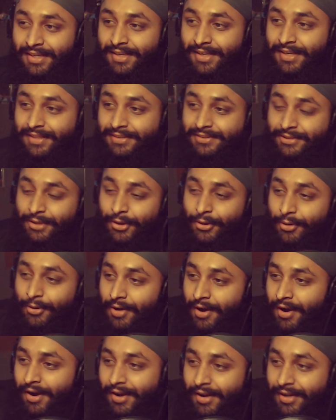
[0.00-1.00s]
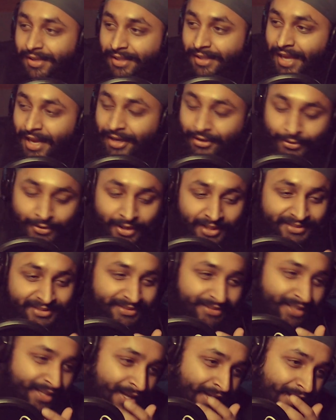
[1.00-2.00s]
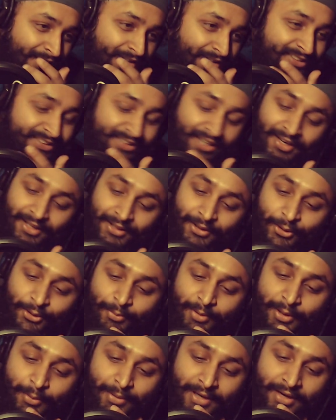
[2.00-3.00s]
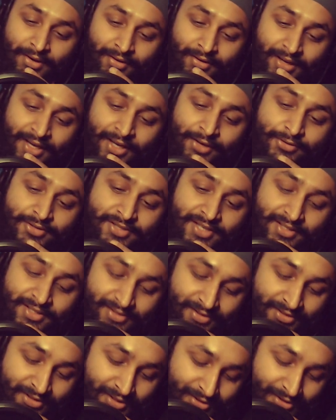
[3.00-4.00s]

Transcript: So yeah, dude. Let's talk a little bit about Andrew Jensen, just